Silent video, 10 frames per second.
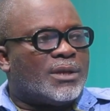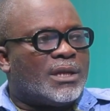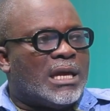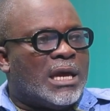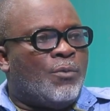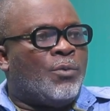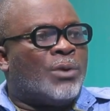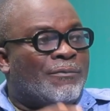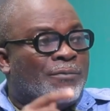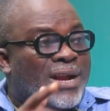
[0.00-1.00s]
we could
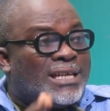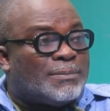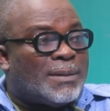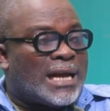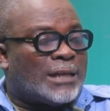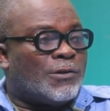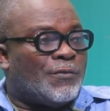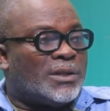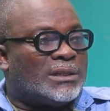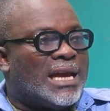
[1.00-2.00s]
have raised money out of
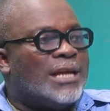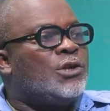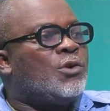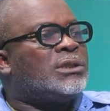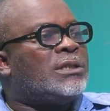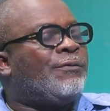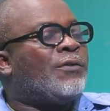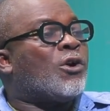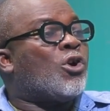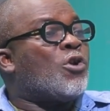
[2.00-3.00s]
it and used it for
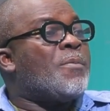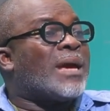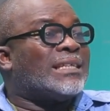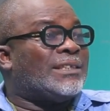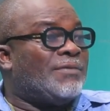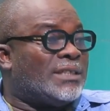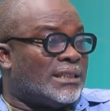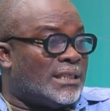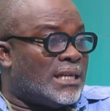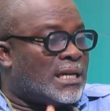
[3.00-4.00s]
economic activity
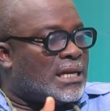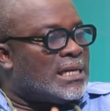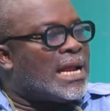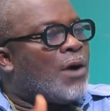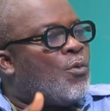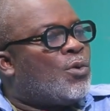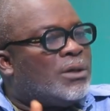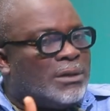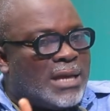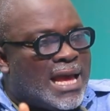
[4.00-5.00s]
that would
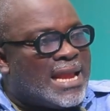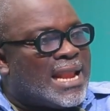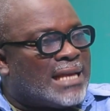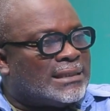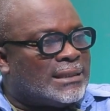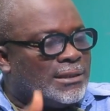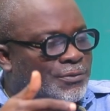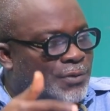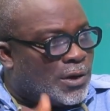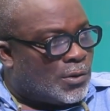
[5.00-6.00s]
earn us
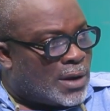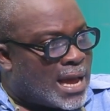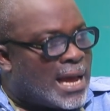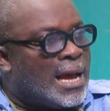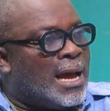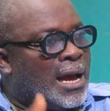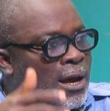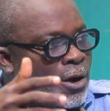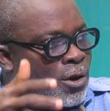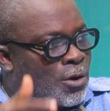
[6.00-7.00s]
regular,
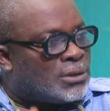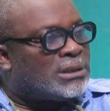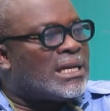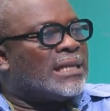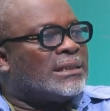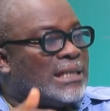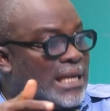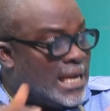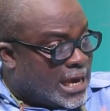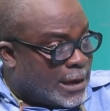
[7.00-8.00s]
constant
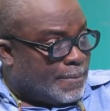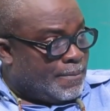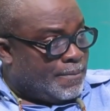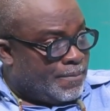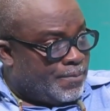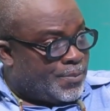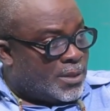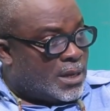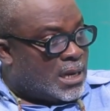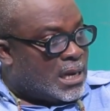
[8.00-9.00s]
income.
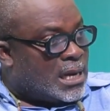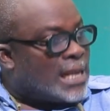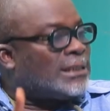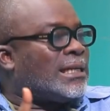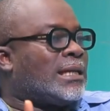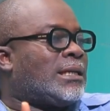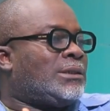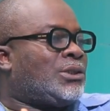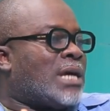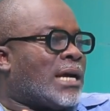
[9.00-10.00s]
That's the
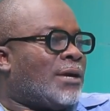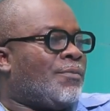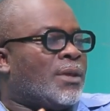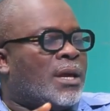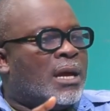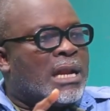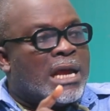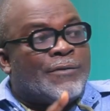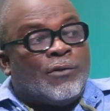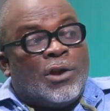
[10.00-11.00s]
track. Now,
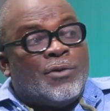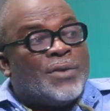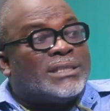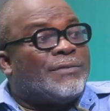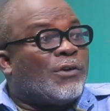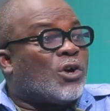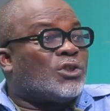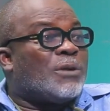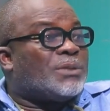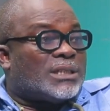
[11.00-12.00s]
if you only raise it for
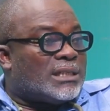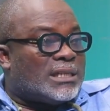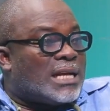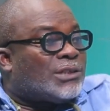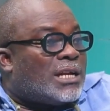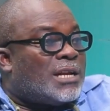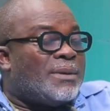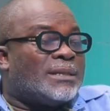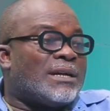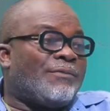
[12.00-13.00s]
consumption, naturally it
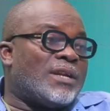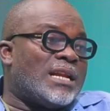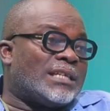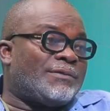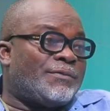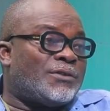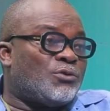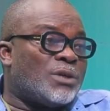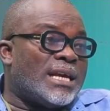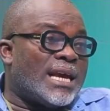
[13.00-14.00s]
means that for the next fifteen,
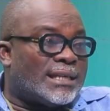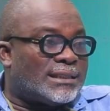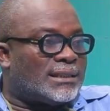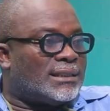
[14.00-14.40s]
twenty years,